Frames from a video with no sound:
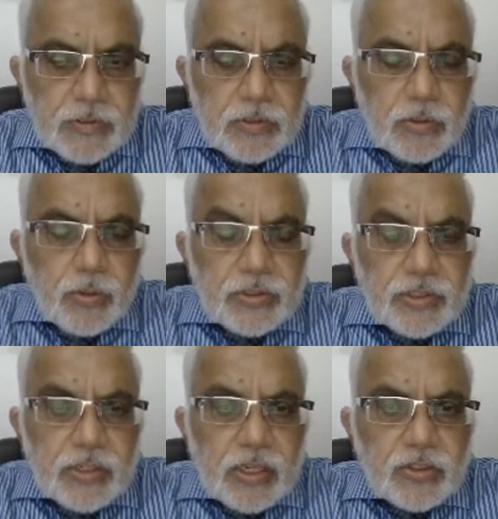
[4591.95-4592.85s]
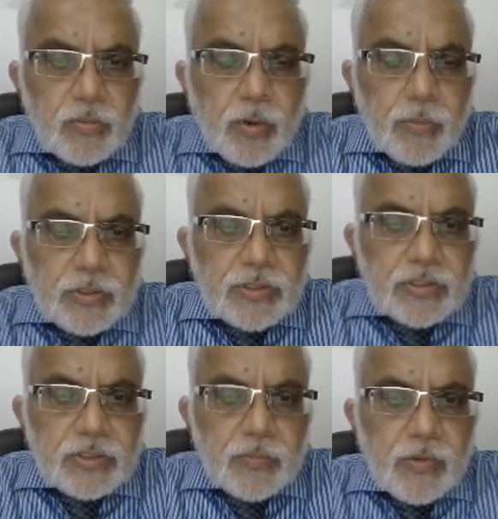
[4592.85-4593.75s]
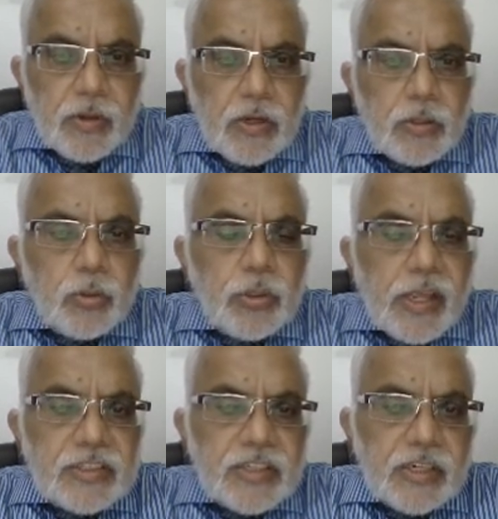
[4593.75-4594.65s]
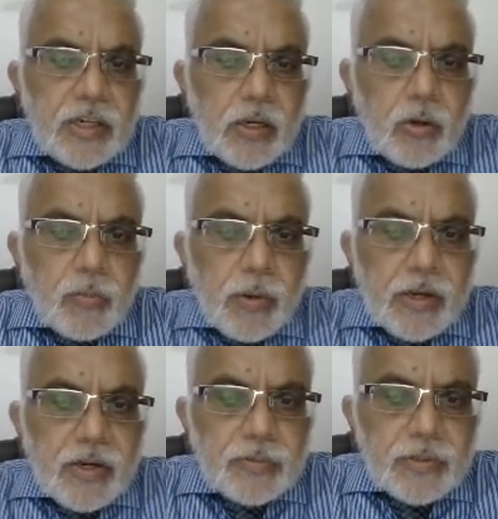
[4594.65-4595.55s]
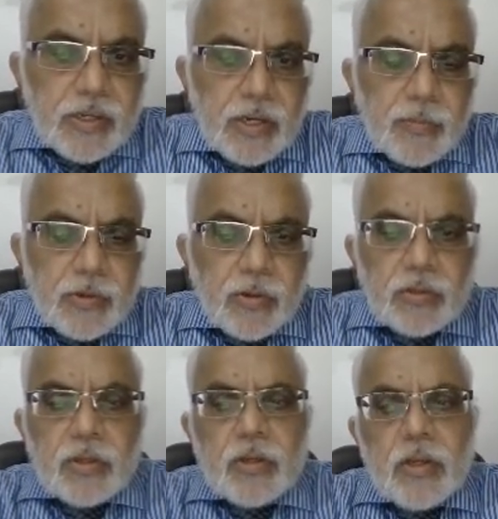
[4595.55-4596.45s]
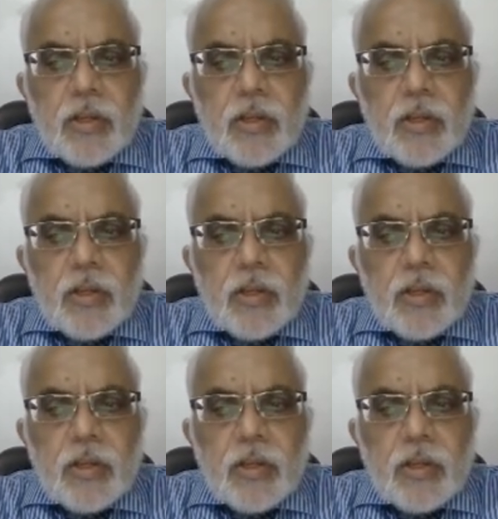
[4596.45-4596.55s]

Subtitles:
through its intellectual property system to the extent allowed by TRIPS agreement or the